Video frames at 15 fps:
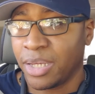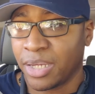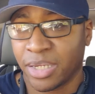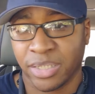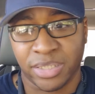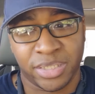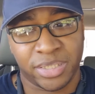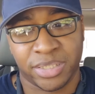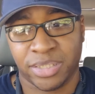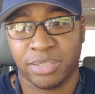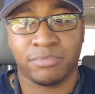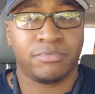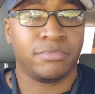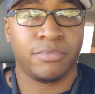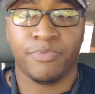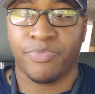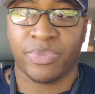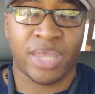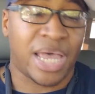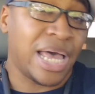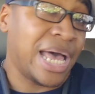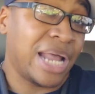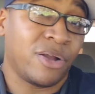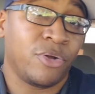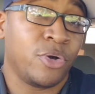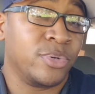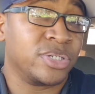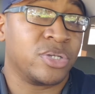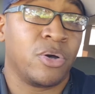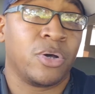Because I don't know
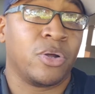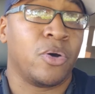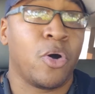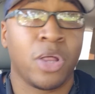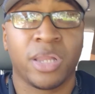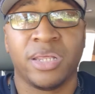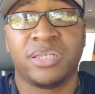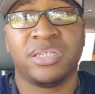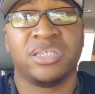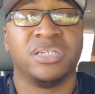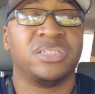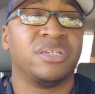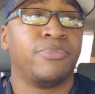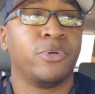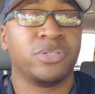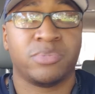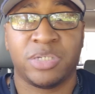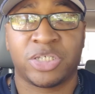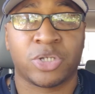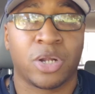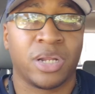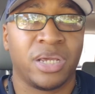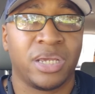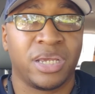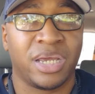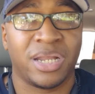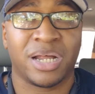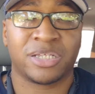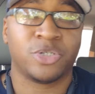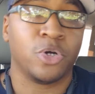what's going on. All of this is, is supposedly starting
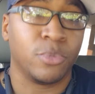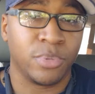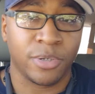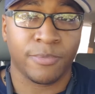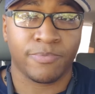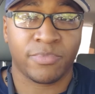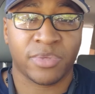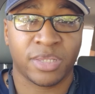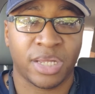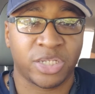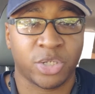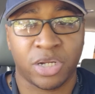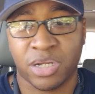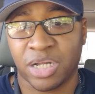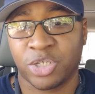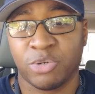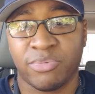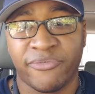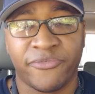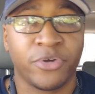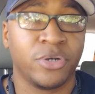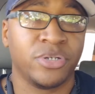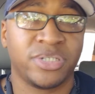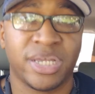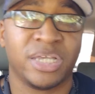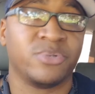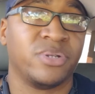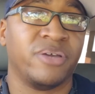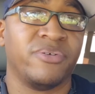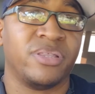in October like starting October 1st,
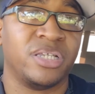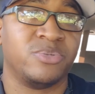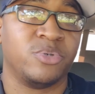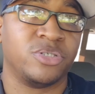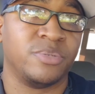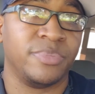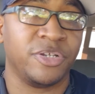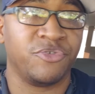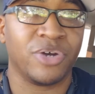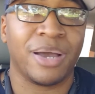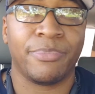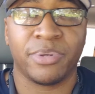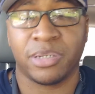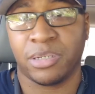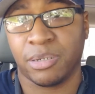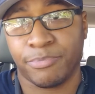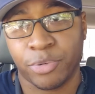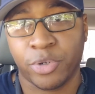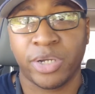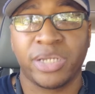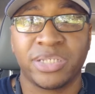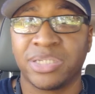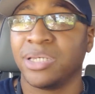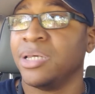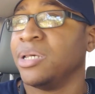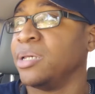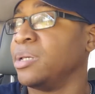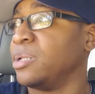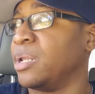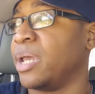that's when everything's supposed to be dropping the points
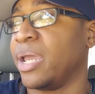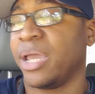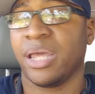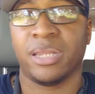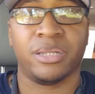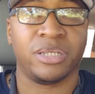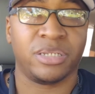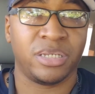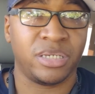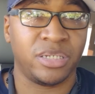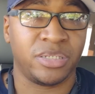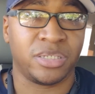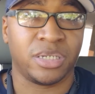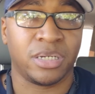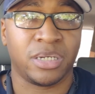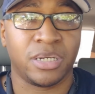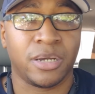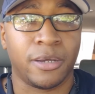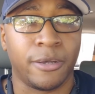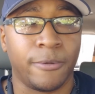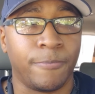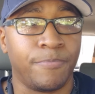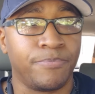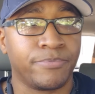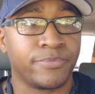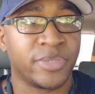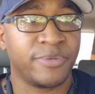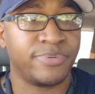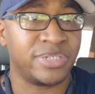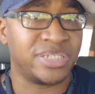and these um,
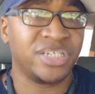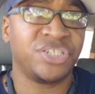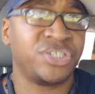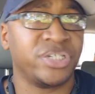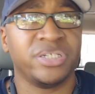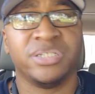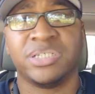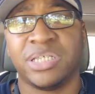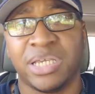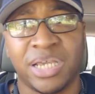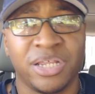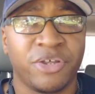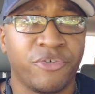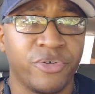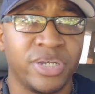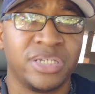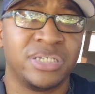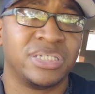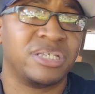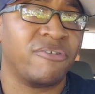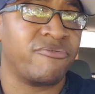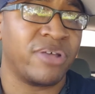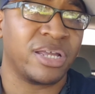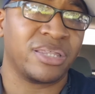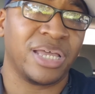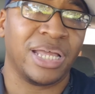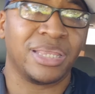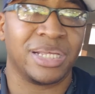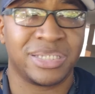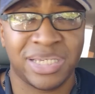positions, the increase and stuff like
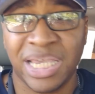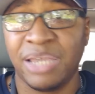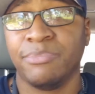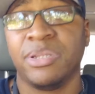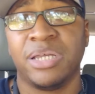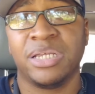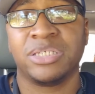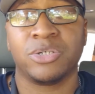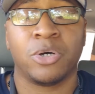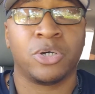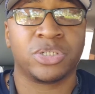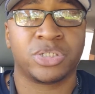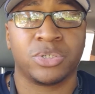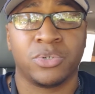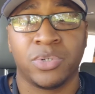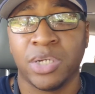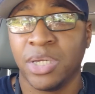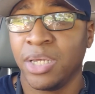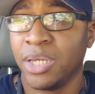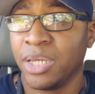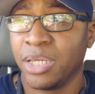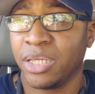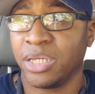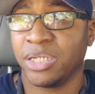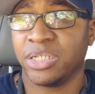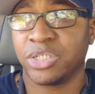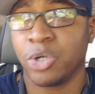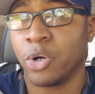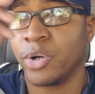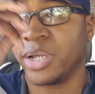that. The team leads also
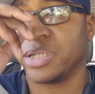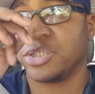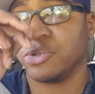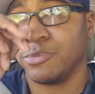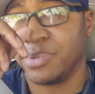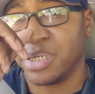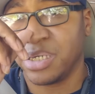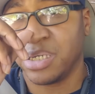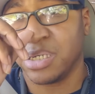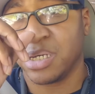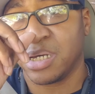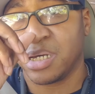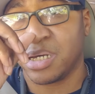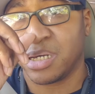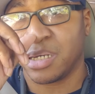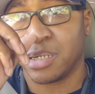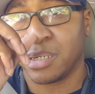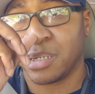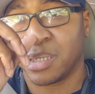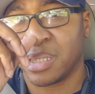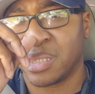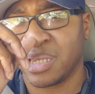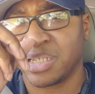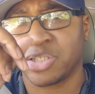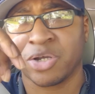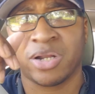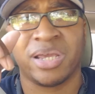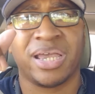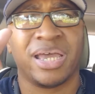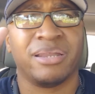is going to be, uh, I think,
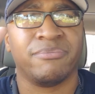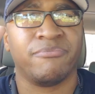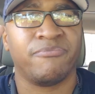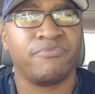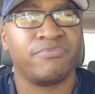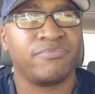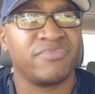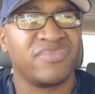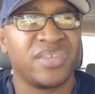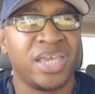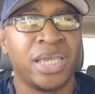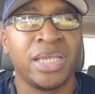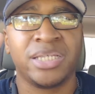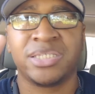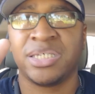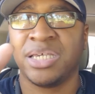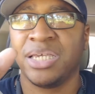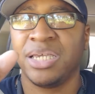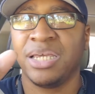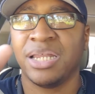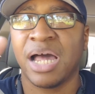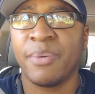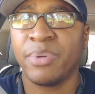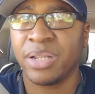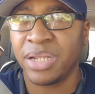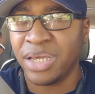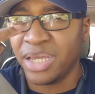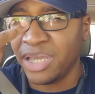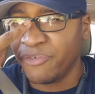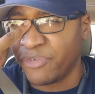starting at 18, I
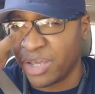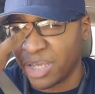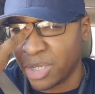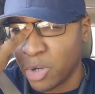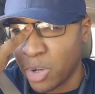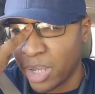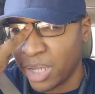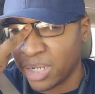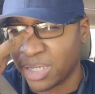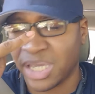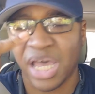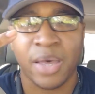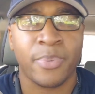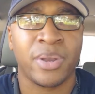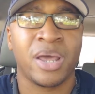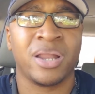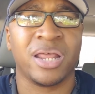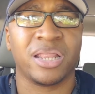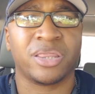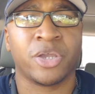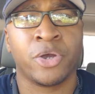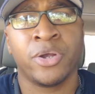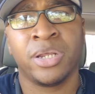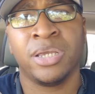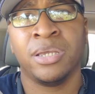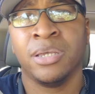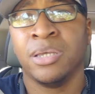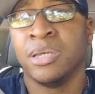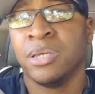believe, and go and capping out at 30.